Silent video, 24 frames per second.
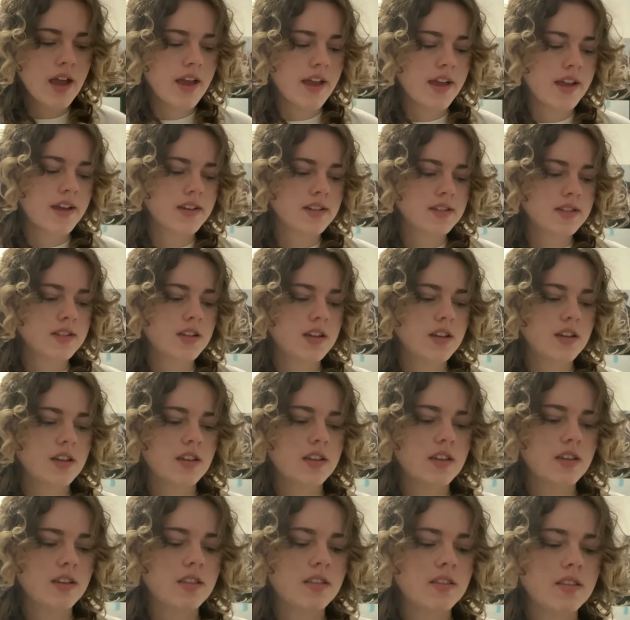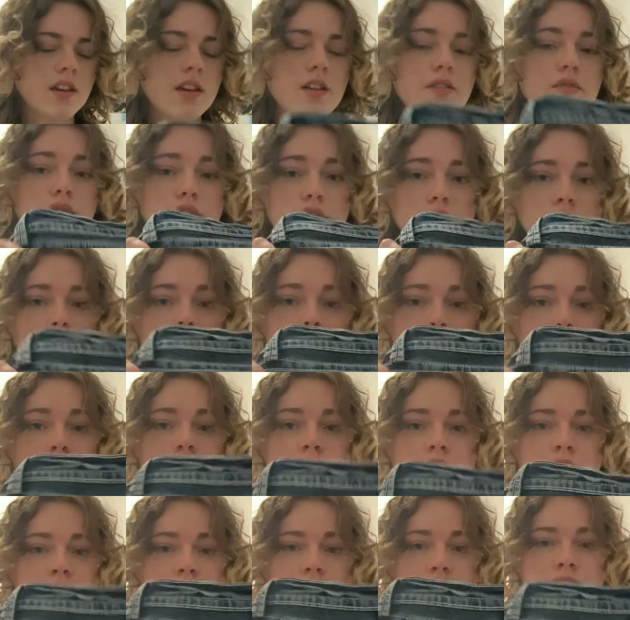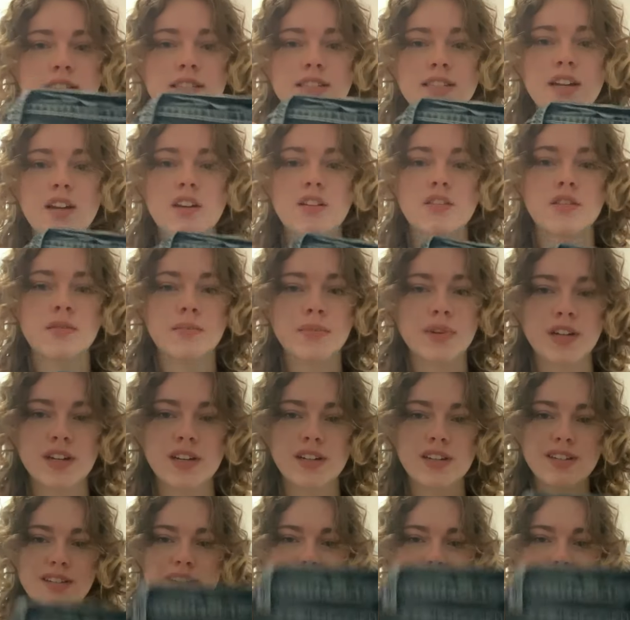And they have the prettiest design on the butt.